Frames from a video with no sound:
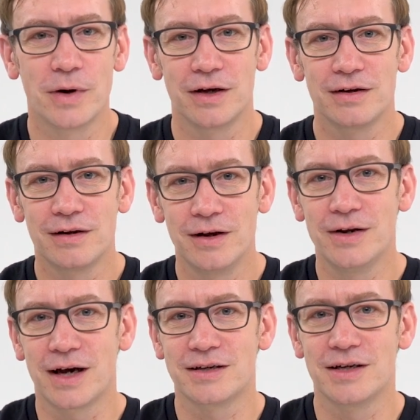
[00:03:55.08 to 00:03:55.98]
where I
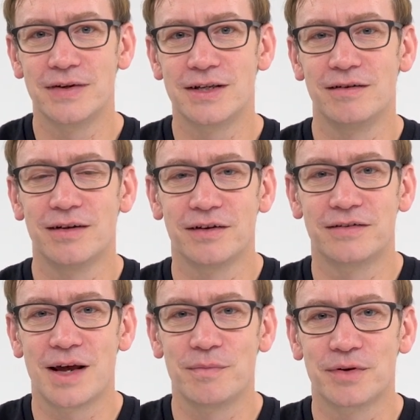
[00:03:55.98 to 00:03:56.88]
include activities like
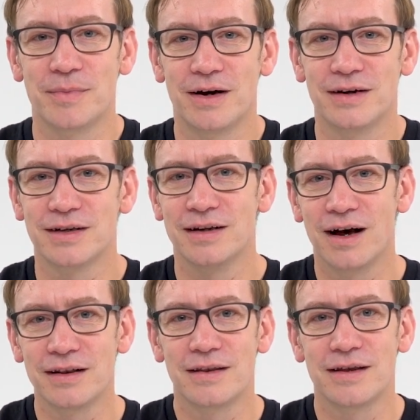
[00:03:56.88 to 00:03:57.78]
STEM Smart and
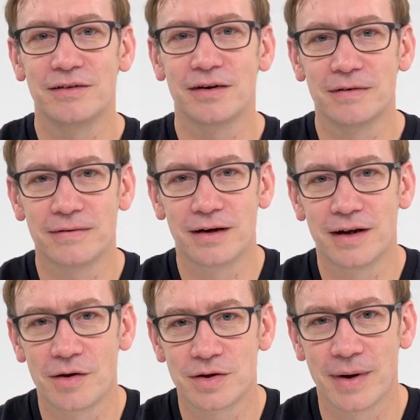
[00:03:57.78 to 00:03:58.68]
other things that I find
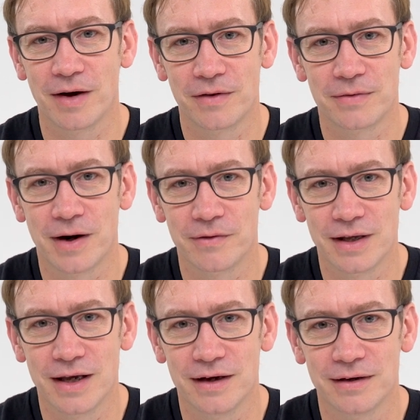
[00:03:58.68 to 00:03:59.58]
out about throughout
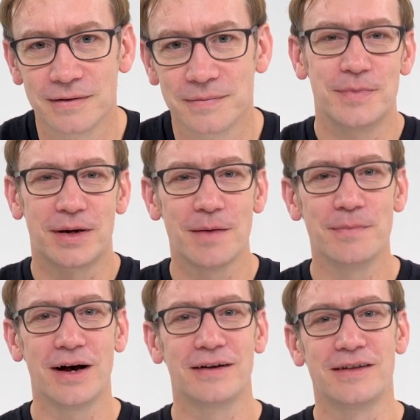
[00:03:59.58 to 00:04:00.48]
the year. To become
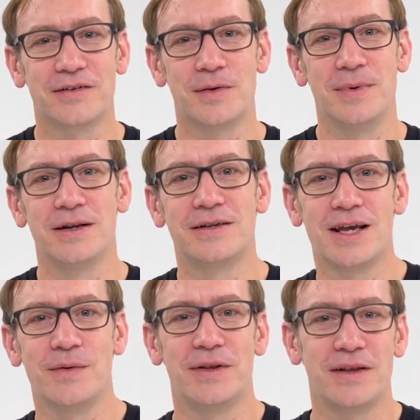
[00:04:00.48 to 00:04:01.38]
part of this
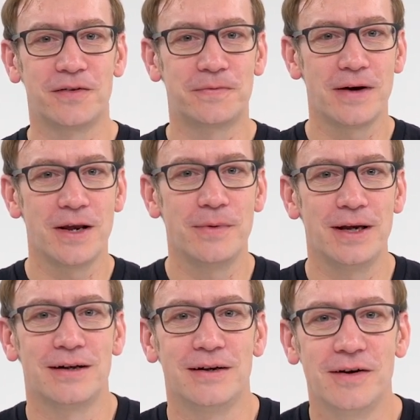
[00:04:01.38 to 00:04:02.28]
community with this free
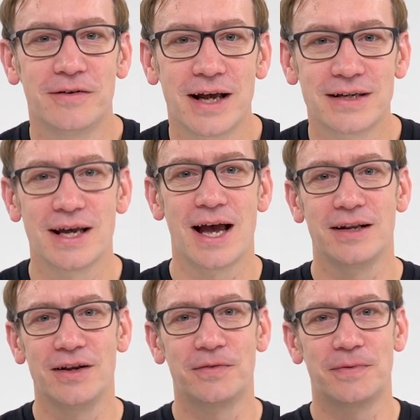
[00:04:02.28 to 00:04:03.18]
weekly newsletter and these